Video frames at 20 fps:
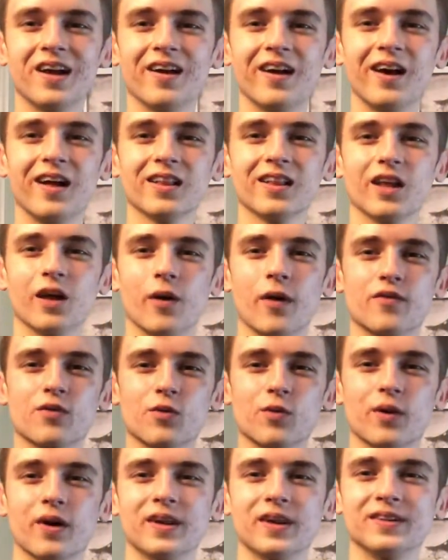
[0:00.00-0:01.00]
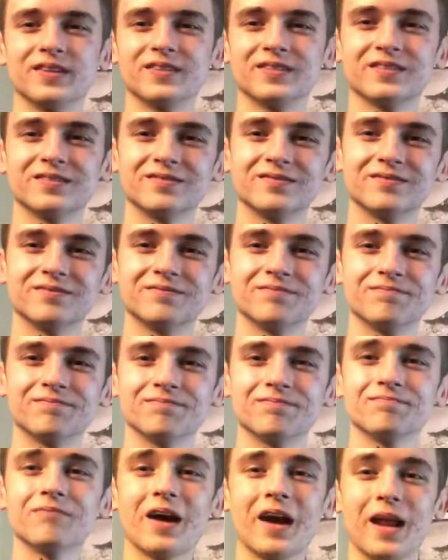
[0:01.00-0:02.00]
Hello everyone,
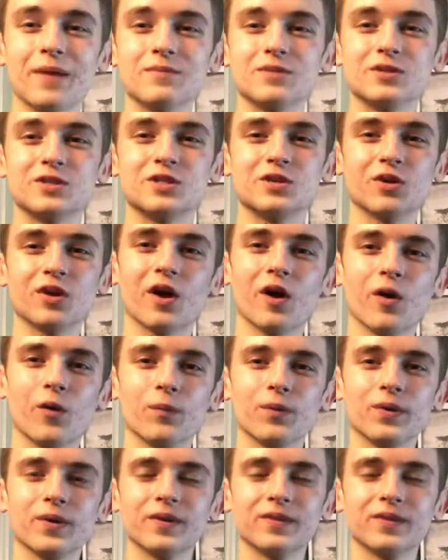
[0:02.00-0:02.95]
my name is Judah Culp.